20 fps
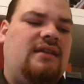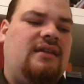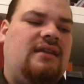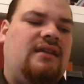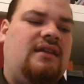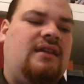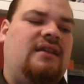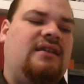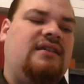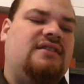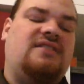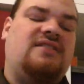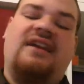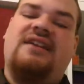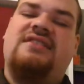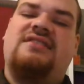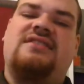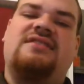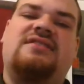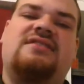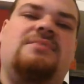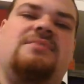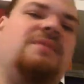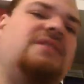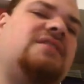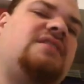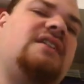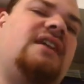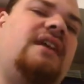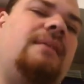in its essence,
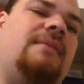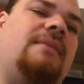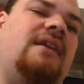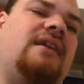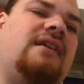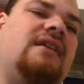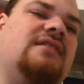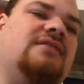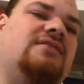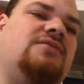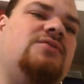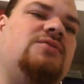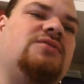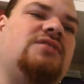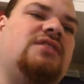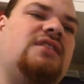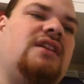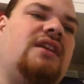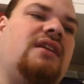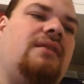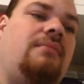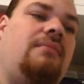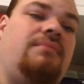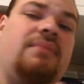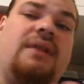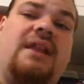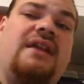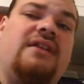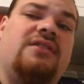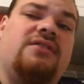metagaming is using
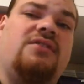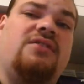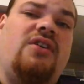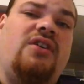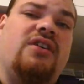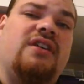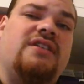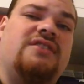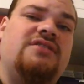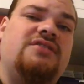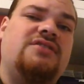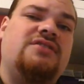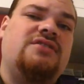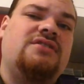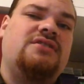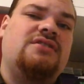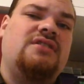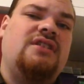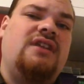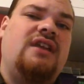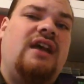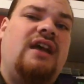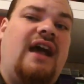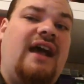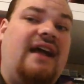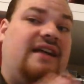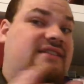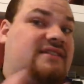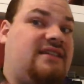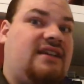player knowledge
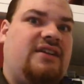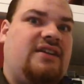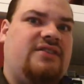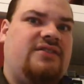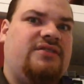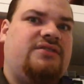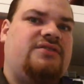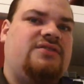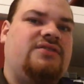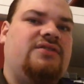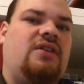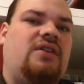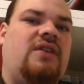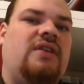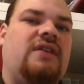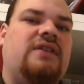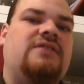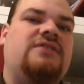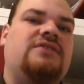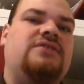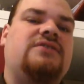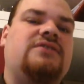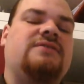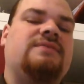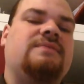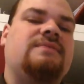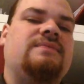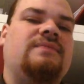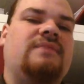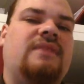as character knowledge.
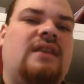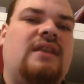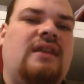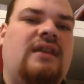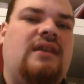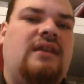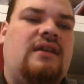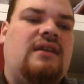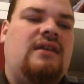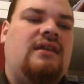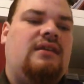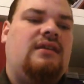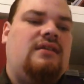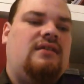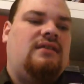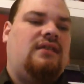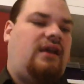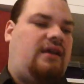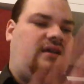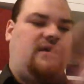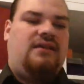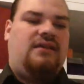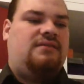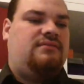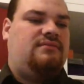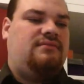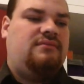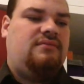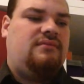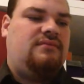Like
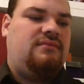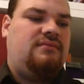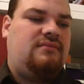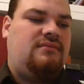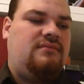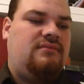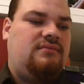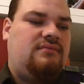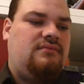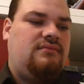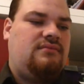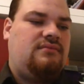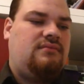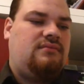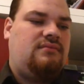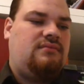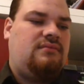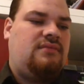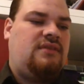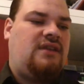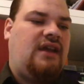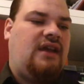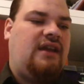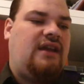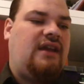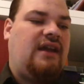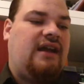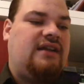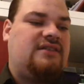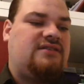
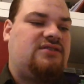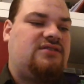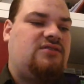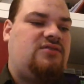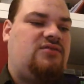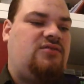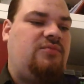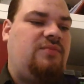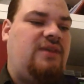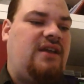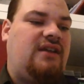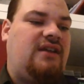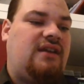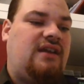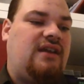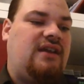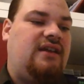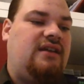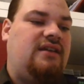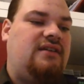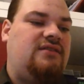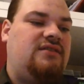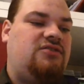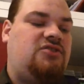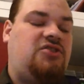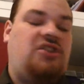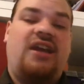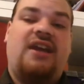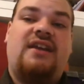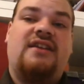getting asked to make a
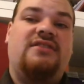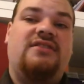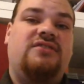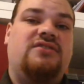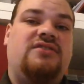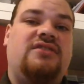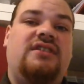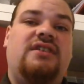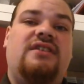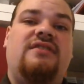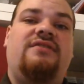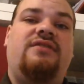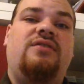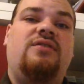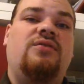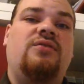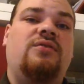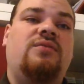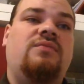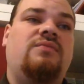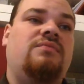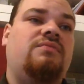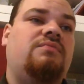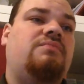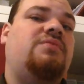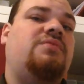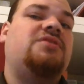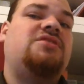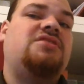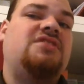check to see if you
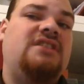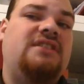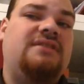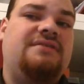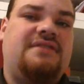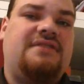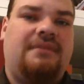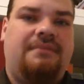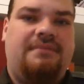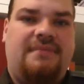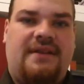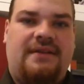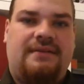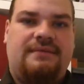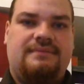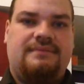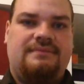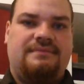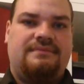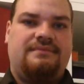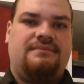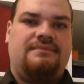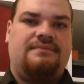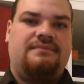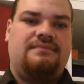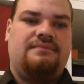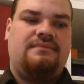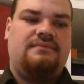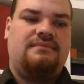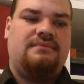perceive something
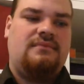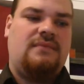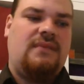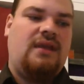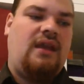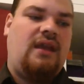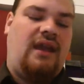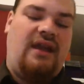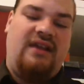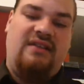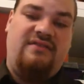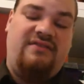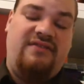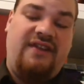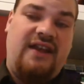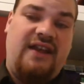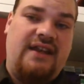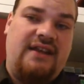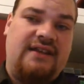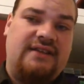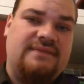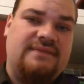and failing.